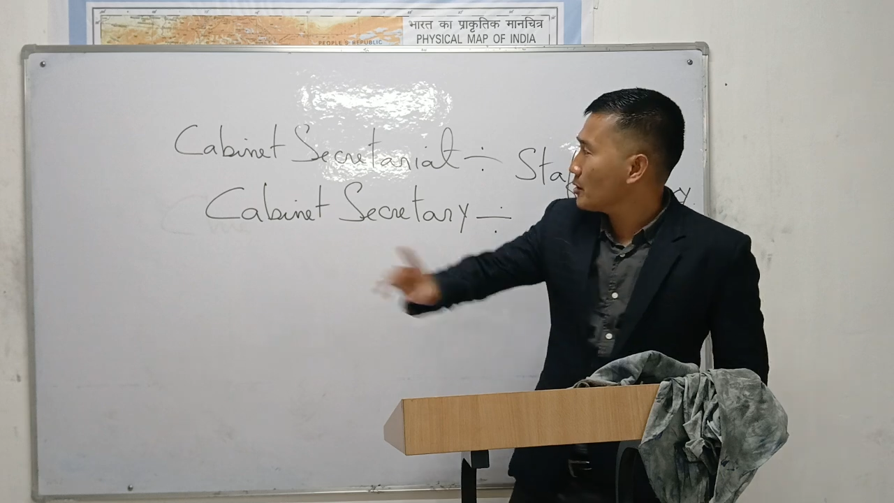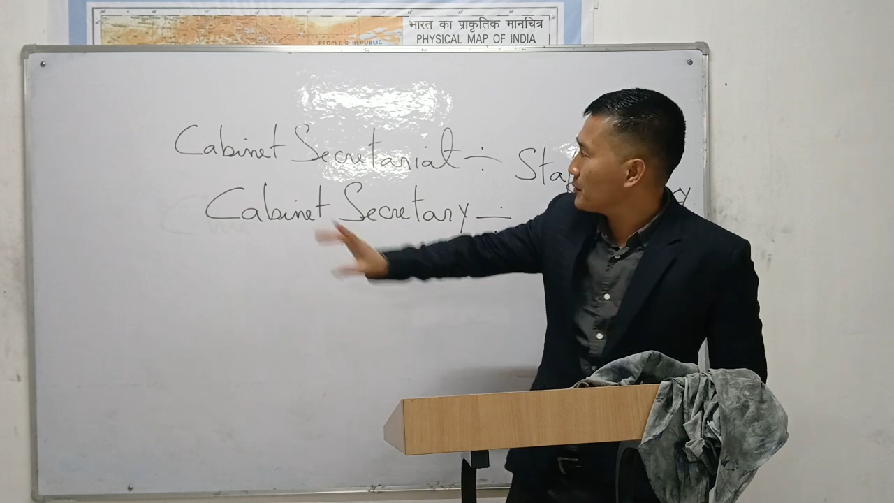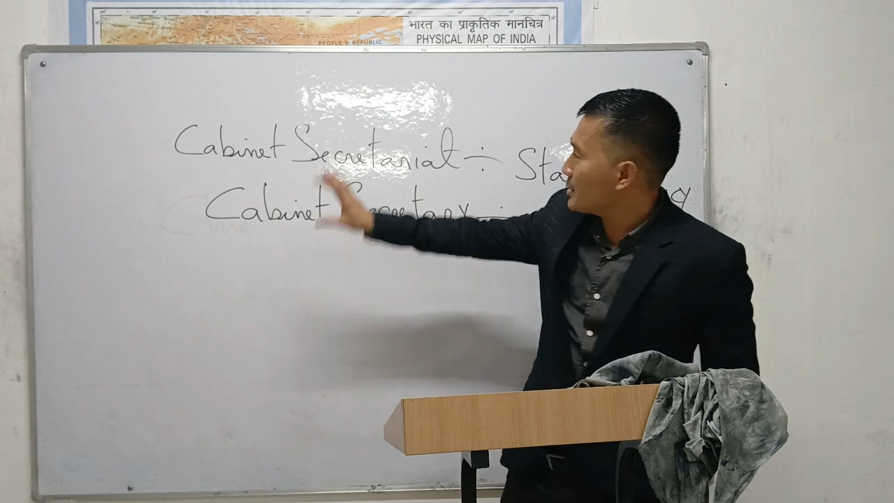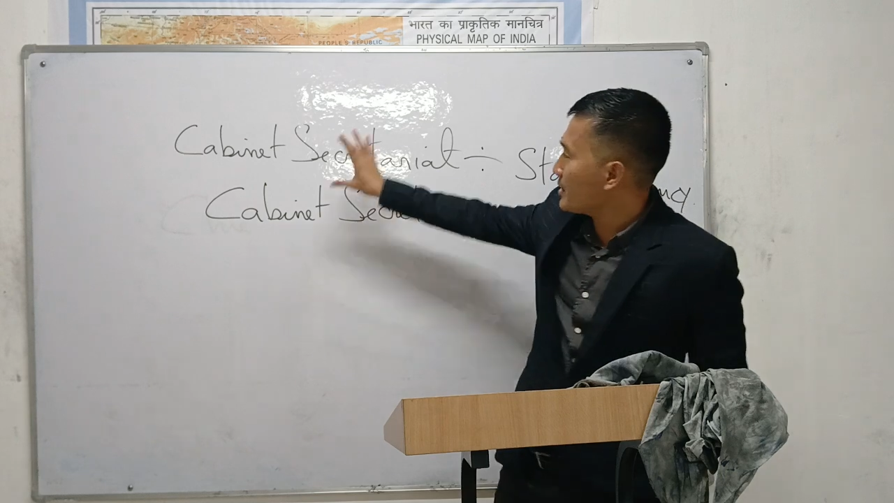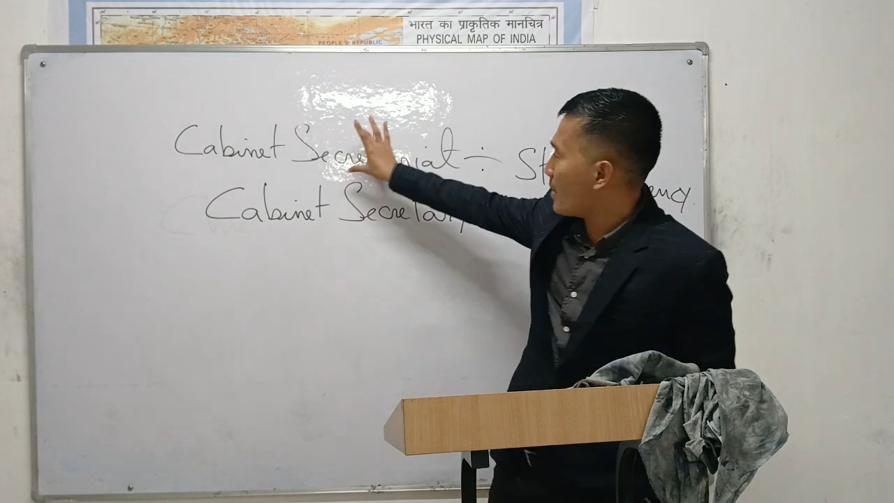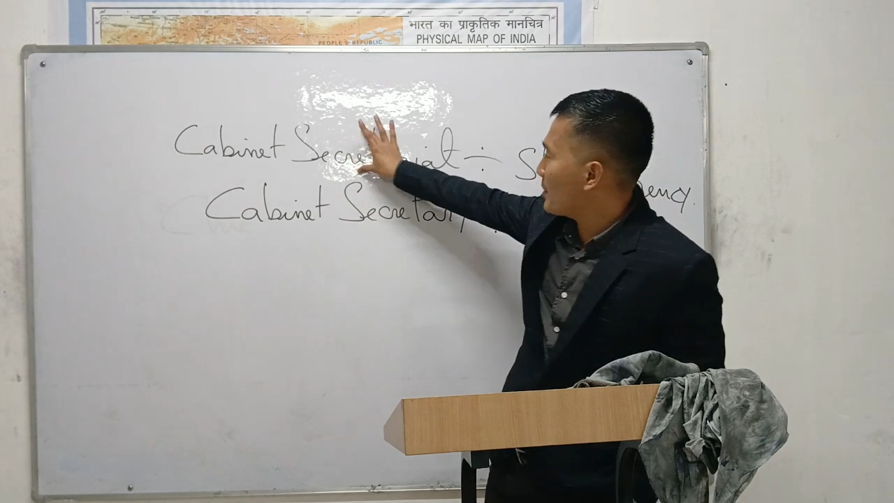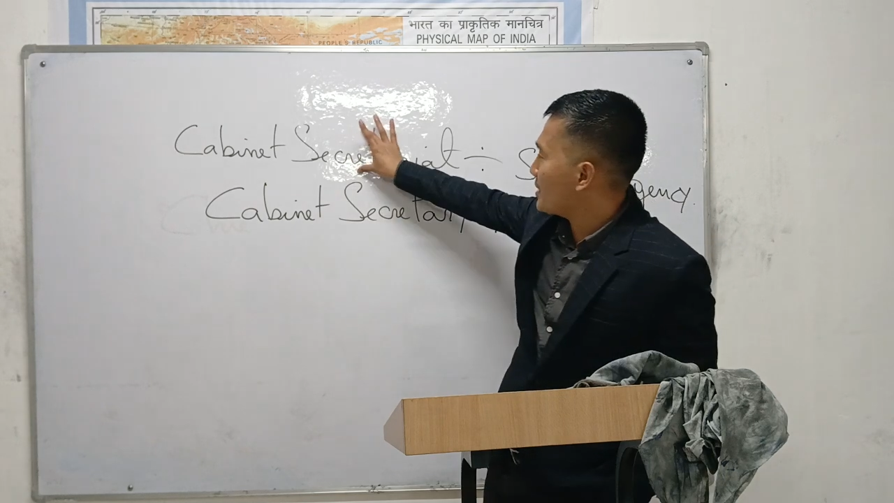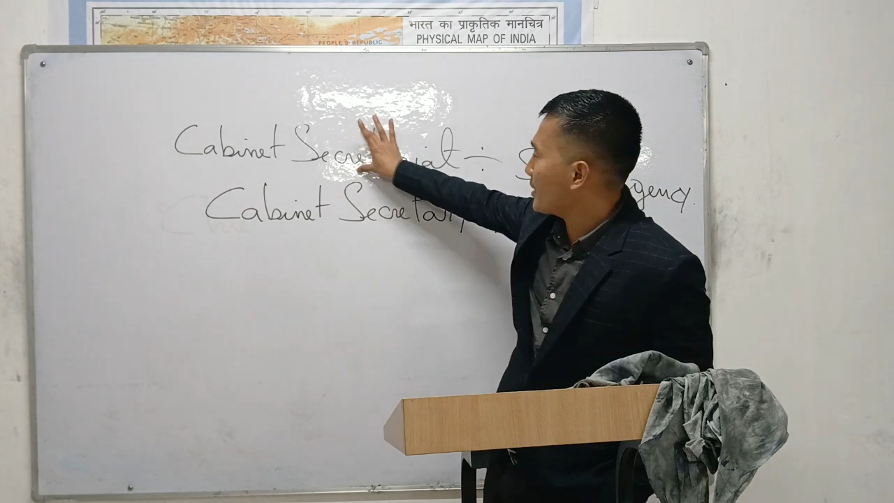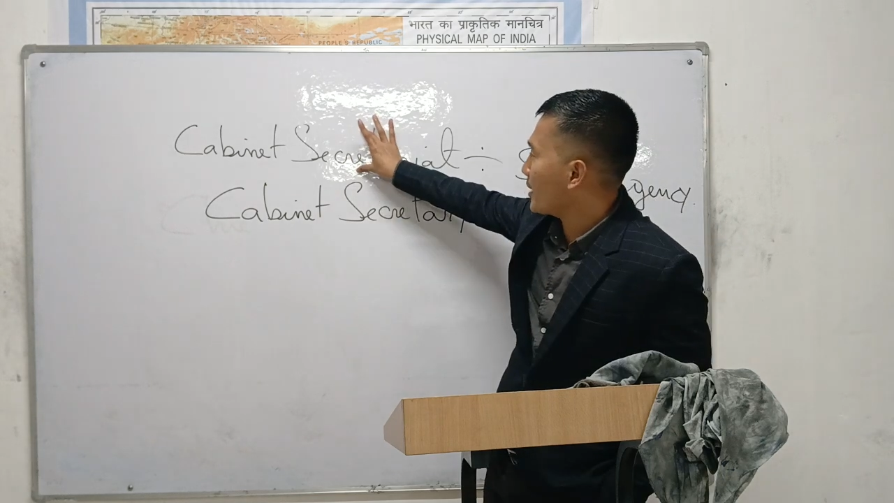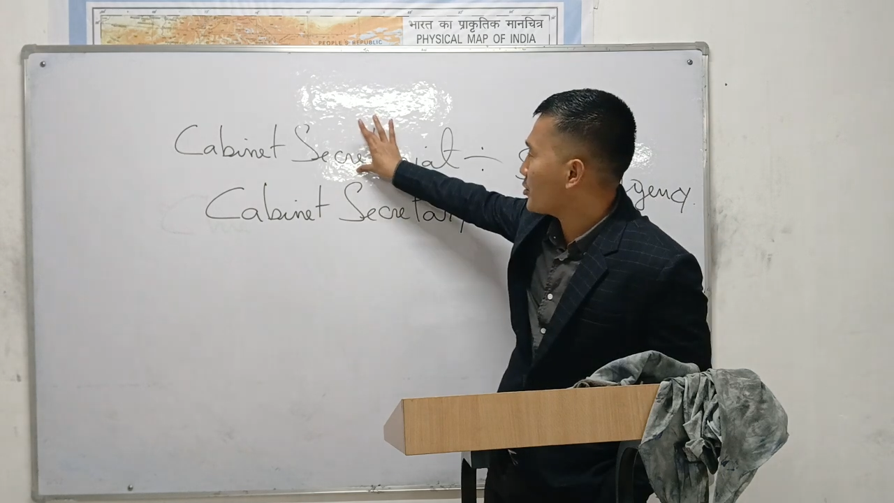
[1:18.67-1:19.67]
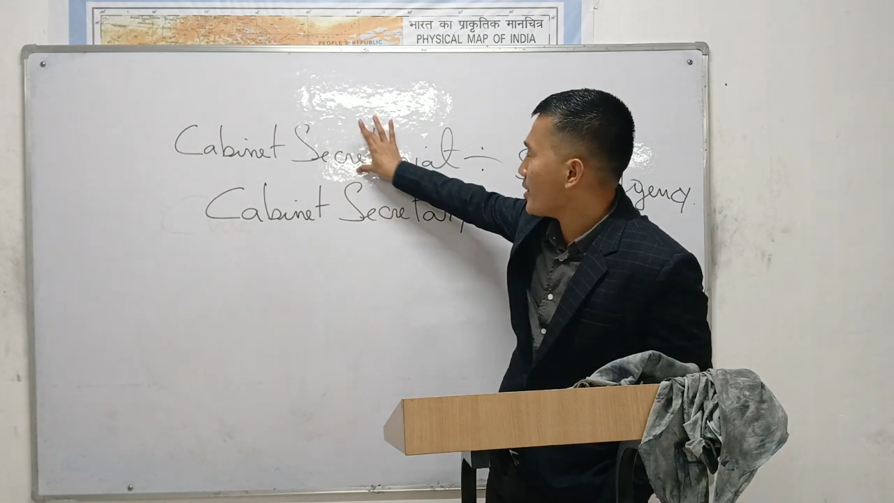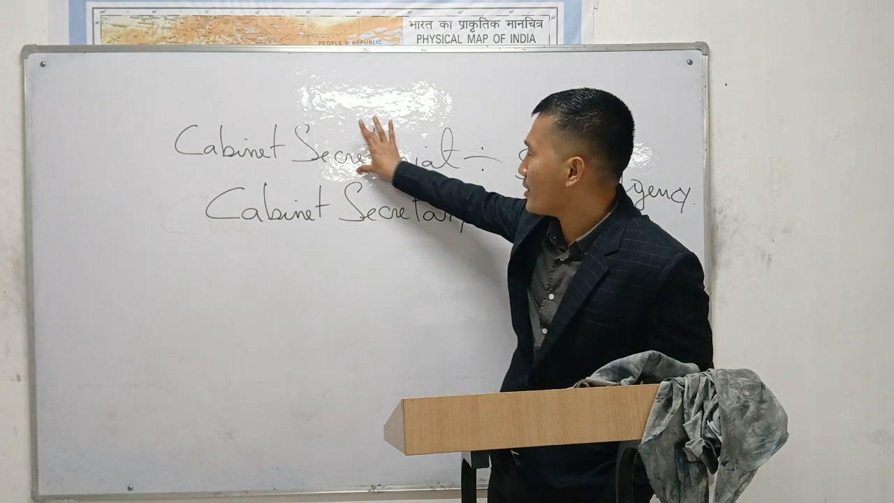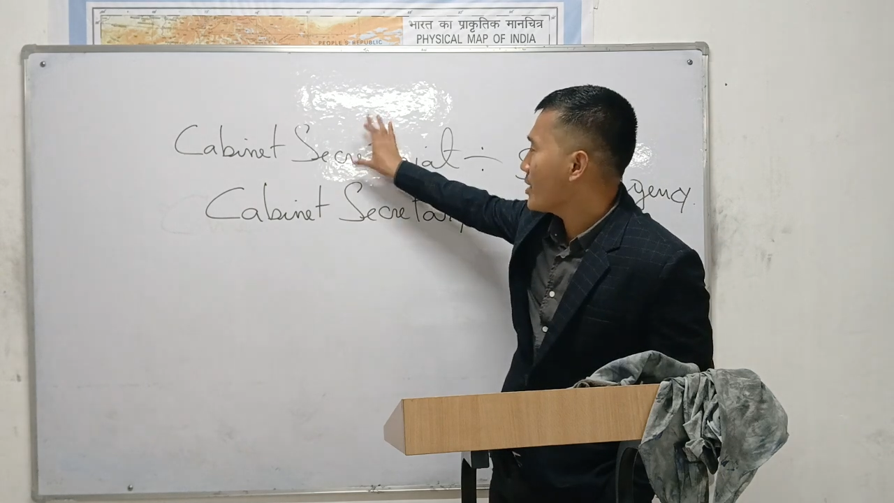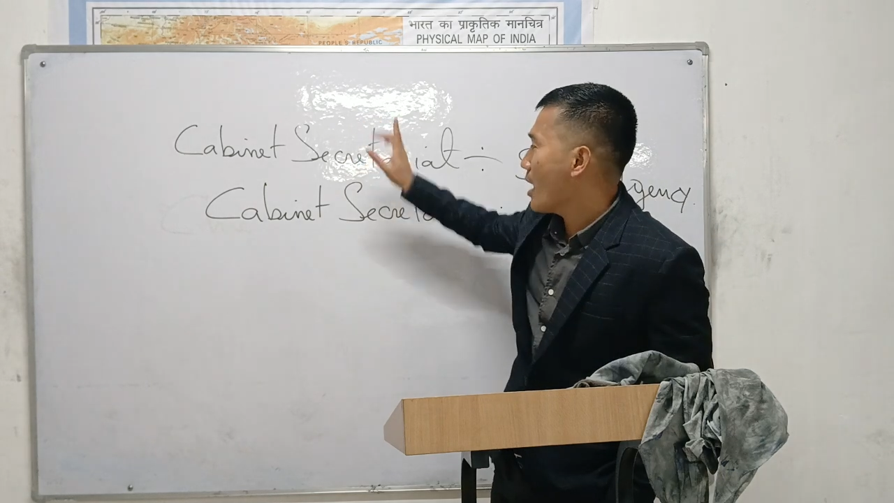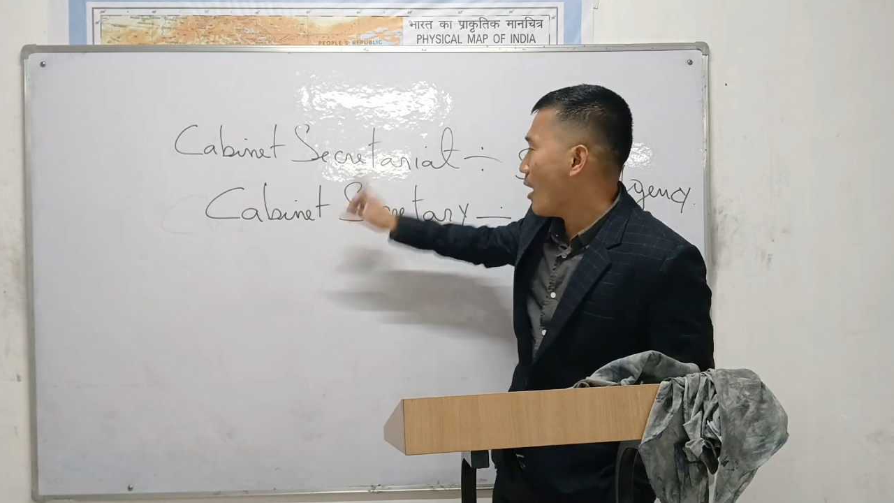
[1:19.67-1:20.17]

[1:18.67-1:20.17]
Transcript: of this Cabinet Secretary.